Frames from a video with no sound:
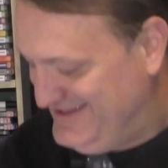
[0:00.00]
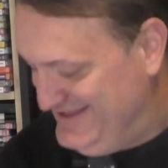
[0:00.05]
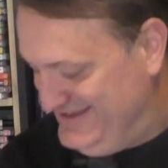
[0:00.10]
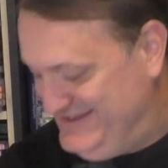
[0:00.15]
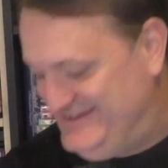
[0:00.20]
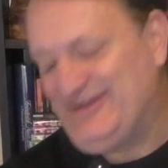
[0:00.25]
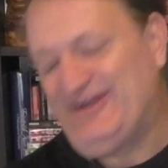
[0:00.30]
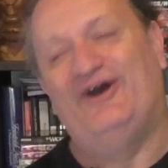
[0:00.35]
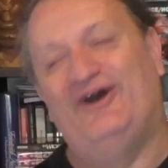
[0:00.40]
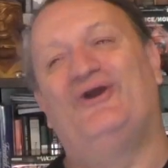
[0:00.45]

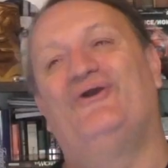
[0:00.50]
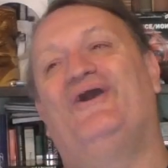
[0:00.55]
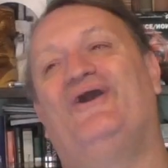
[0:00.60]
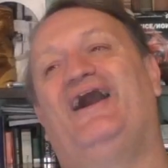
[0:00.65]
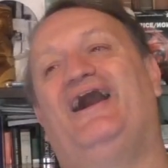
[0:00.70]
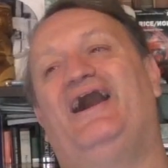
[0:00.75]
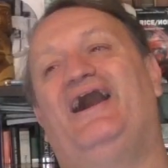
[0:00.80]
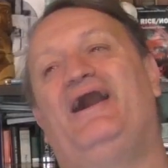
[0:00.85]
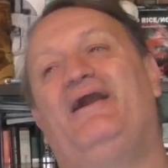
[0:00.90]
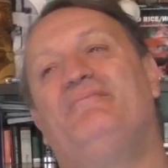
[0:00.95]

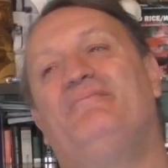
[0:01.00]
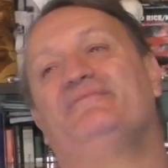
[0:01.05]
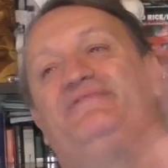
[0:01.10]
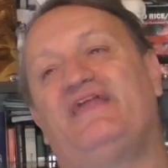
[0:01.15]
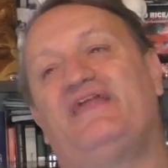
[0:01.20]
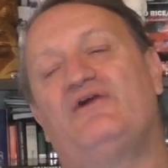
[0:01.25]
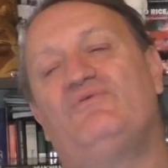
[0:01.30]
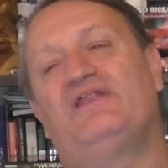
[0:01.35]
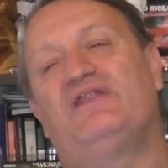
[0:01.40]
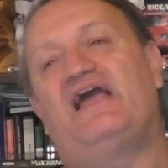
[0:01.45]
So
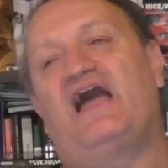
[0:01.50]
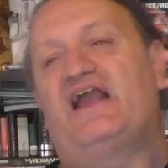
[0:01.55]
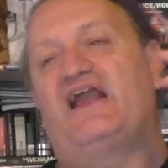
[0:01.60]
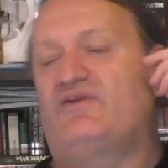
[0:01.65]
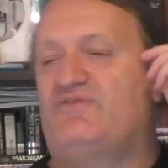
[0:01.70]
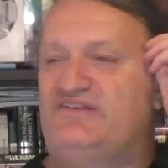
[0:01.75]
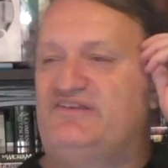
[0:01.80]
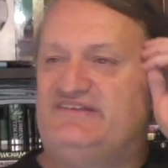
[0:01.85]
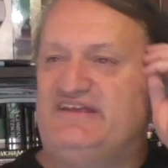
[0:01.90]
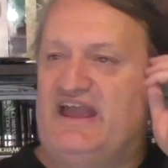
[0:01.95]
they really hate
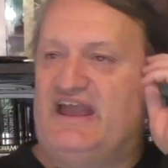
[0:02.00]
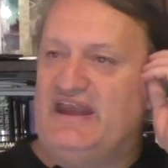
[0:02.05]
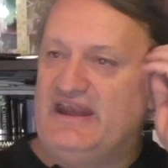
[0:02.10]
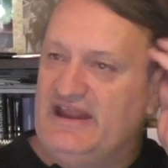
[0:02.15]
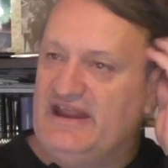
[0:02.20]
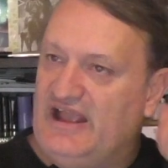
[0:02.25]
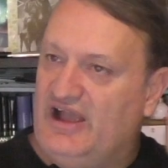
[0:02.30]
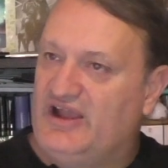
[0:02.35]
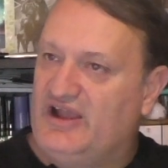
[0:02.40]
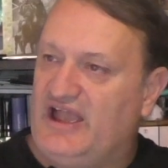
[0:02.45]

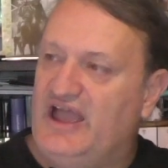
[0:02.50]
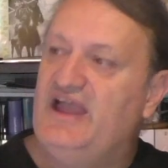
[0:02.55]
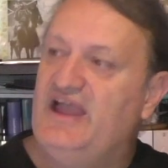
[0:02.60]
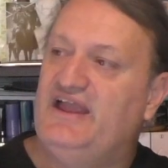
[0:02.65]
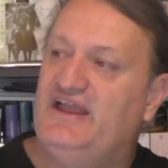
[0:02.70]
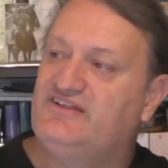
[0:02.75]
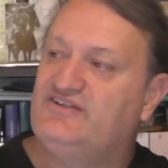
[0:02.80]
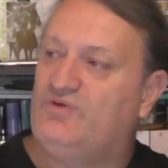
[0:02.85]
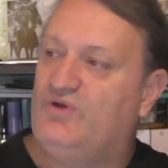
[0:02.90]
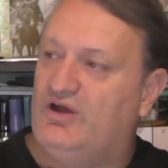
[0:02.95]
Christianity,
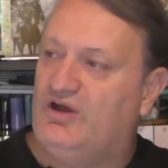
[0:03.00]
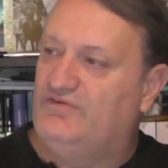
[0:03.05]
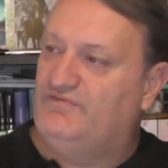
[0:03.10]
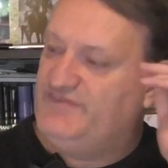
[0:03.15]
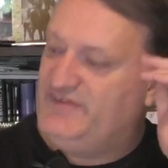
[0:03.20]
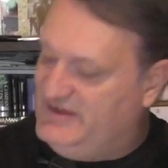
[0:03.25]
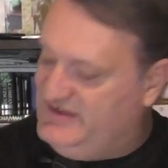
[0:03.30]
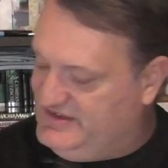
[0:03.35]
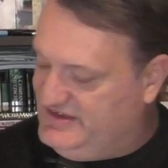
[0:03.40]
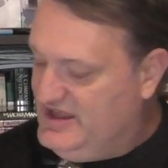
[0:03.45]
okay? It's quite
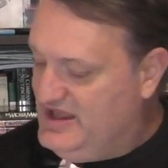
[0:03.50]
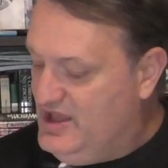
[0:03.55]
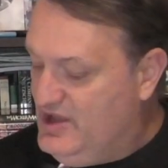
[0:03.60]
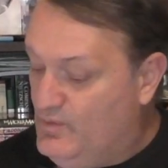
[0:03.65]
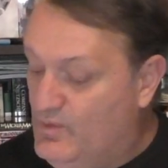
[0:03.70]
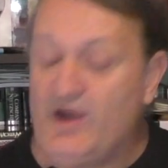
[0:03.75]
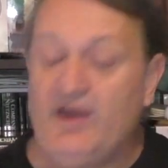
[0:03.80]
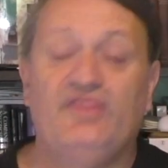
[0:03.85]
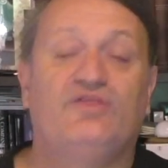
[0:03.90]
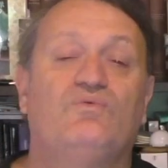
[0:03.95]
obvious.
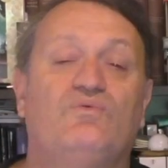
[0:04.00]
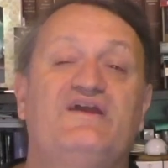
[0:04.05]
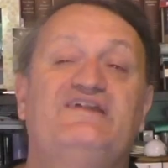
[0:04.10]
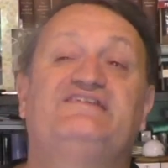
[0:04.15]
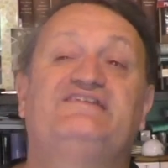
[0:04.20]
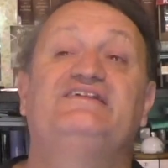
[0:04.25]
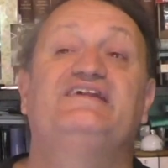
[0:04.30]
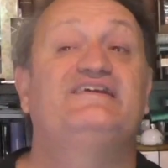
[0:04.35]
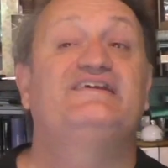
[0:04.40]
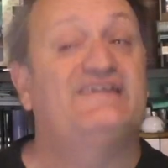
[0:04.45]
One of the
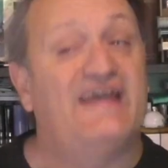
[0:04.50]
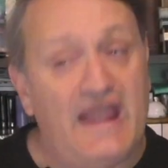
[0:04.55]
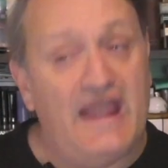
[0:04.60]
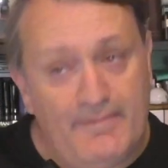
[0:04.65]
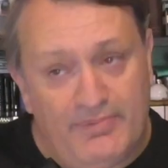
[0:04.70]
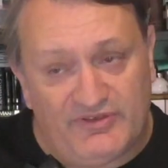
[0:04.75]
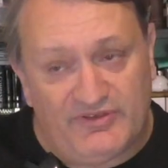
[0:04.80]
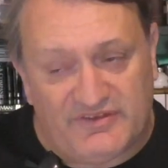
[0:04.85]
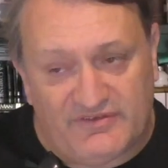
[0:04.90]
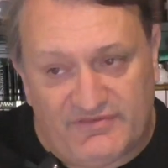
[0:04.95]
recent
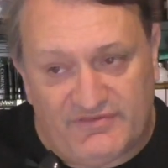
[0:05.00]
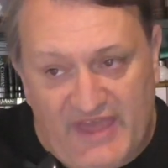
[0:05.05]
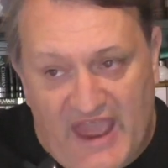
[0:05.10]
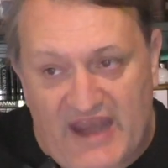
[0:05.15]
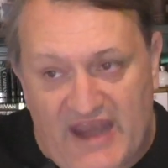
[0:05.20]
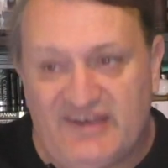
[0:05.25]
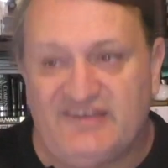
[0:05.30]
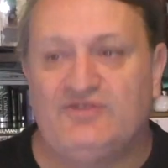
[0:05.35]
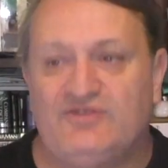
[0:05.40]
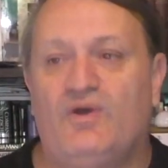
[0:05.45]
examples of
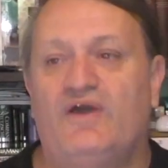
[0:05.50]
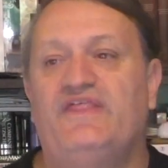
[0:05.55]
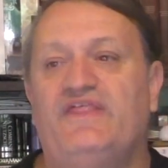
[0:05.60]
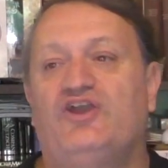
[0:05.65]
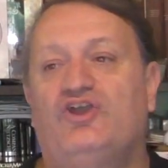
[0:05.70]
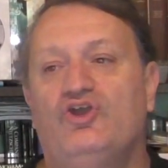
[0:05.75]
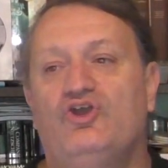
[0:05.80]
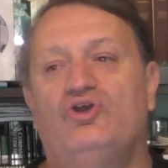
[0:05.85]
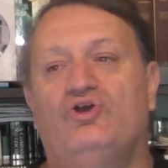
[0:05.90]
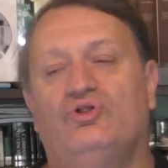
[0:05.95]
that is the way
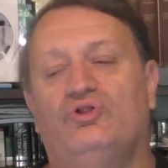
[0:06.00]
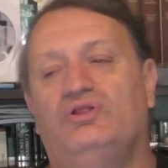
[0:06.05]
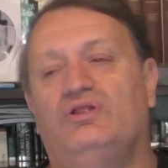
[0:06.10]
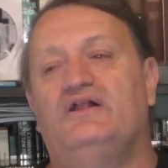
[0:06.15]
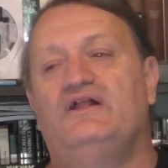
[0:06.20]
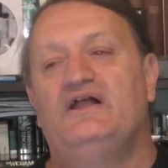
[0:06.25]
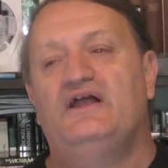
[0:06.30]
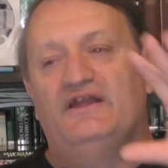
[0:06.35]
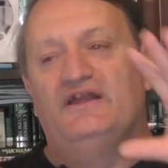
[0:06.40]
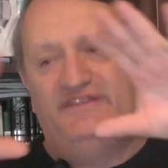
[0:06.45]
that Google
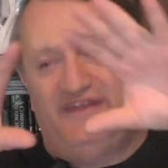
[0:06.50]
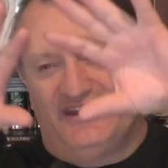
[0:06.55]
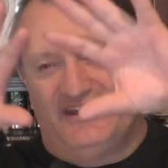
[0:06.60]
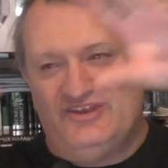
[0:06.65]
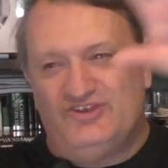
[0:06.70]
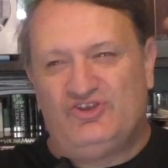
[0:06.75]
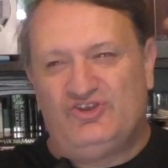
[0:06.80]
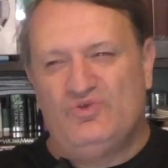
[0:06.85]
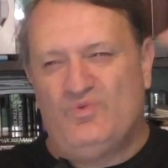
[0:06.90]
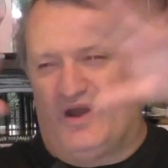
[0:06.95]

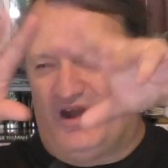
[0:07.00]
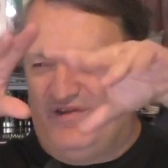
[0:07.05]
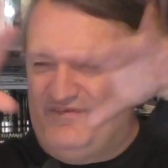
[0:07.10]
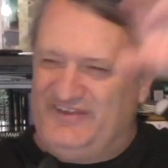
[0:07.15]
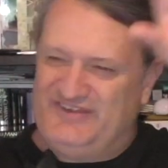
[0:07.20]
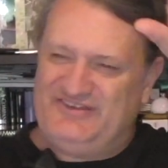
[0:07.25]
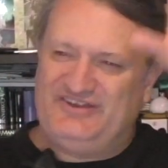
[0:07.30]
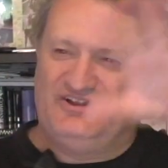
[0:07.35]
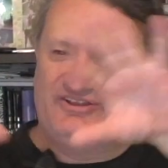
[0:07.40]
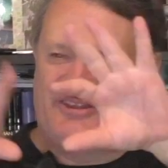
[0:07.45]
didn't do one of
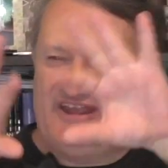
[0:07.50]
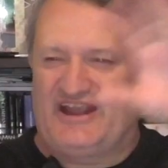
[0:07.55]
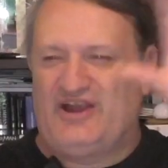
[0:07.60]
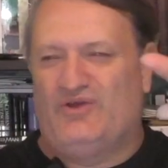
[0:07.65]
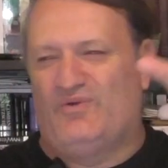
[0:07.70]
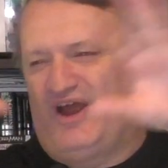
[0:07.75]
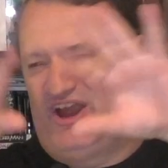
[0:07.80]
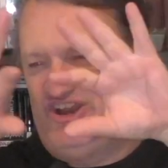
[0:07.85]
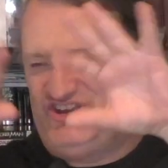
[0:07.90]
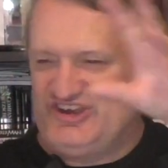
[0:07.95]
its little
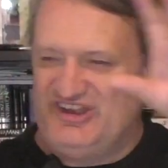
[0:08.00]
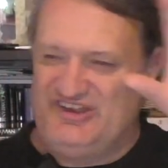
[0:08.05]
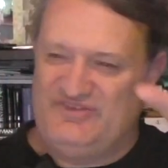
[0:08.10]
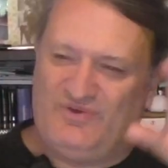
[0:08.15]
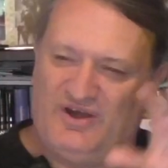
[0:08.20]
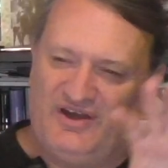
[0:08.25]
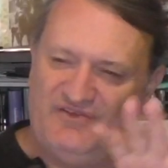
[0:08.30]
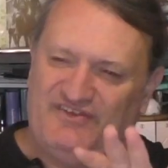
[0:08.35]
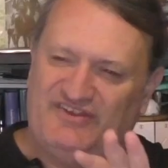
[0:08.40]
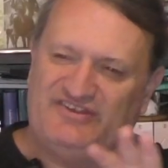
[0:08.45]
decorations,
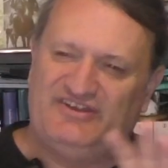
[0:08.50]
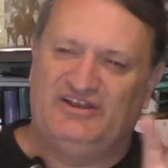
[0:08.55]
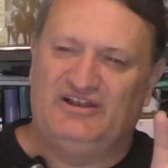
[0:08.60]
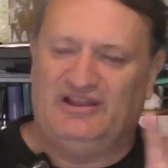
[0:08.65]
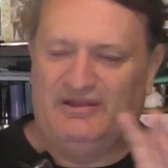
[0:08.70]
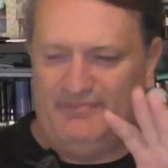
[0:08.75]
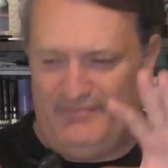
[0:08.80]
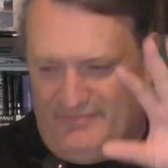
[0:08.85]
one of its little,